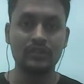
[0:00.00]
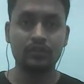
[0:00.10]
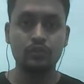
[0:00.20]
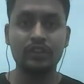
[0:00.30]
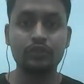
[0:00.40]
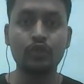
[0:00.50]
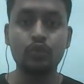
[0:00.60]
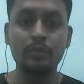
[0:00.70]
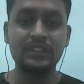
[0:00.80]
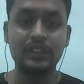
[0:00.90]
and the week
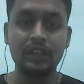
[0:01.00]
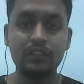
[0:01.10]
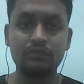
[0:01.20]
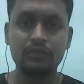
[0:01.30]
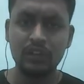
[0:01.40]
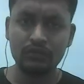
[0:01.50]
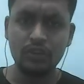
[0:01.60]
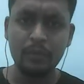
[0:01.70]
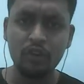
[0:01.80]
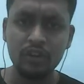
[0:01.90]
two basically. So
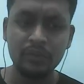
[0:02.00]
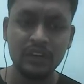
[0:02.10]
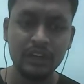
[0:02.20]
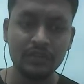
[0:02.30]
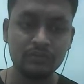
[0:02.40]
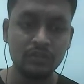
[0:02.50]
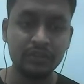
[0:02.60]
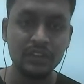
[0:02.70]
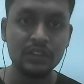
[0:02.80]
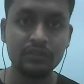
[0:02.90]
am I audible, right,
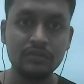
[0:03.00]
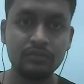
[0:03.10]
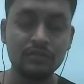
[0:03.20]
Avinash?